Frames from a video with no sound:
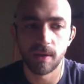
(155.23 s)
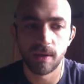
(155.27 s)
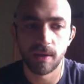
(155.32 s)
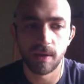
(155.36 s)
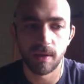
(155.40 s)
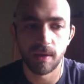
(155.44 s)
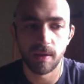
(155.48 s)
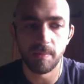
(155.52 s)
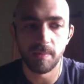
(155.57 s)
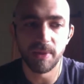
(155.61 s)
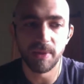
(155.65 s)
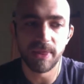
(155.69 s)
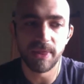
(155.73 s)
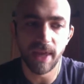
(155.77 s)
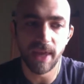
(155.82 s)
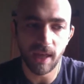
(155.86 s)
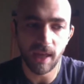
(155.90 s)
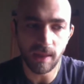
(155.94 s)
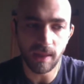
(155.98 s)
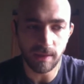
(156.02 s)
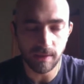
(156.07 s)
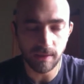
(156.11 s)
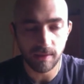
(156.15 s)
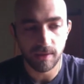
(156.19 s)
But
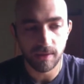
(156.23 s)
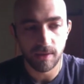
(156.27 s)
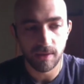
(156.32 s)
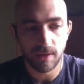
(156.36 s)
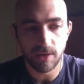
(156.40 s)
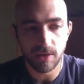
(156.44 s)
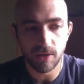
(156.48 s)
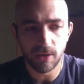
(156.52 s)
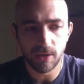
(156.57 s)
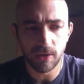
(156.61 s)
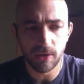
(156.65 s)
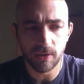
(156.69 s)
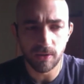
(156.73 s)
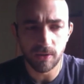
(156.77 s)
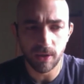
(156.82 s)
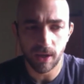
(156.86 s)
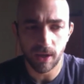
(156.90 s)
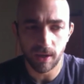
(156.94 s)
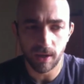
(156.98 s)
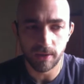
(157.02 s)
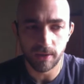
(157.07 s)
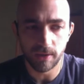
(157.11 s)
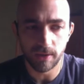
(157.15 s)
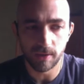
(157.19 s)
then
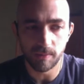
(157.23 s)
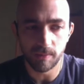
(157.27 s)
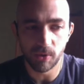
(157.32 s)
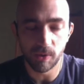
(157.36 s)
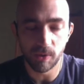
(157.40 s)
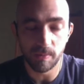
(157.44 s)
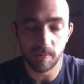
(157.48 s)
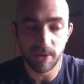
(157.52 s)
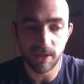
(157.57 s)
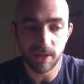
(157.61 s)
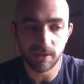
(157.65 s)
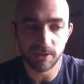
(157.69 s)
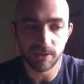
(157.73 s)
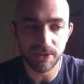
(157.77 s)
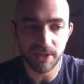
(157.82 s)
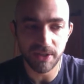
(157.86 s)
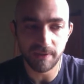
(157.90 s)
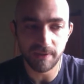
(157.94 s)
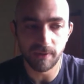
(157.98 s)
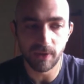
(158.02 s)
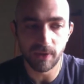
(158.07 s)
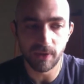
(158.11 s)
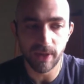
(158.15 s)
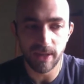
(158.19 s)
the meter's
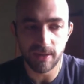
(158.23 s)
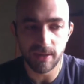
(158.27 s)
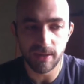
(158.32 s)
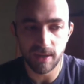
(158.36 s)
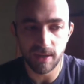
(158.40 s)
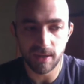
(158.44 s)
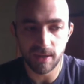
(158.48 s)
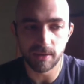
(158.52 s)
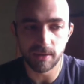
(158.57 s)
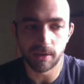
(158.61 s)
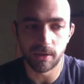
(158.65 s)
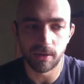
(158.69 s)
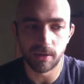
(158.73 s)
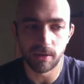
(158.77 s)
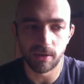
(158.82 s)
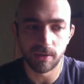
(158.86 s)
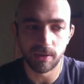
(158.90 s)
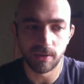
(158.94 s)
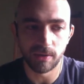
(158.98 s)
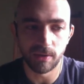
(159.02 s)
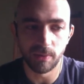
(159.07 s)
default IDs are